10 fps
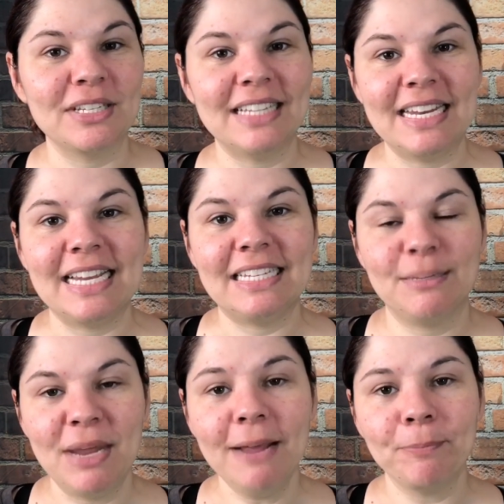sending it
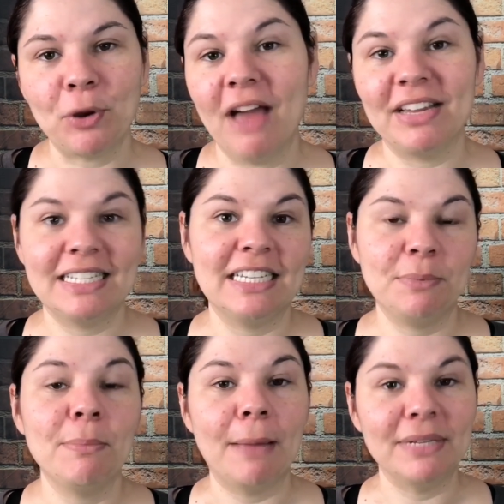to me or having it sent to
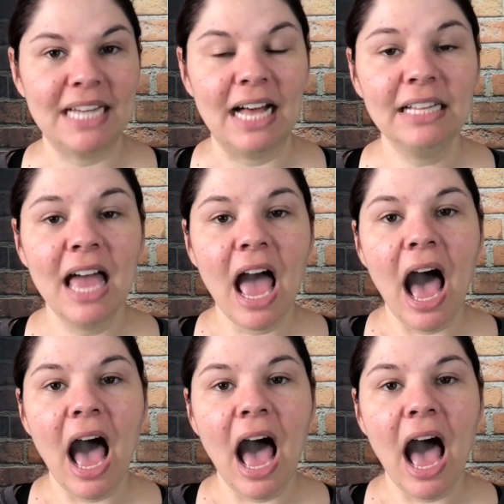me by Mattel.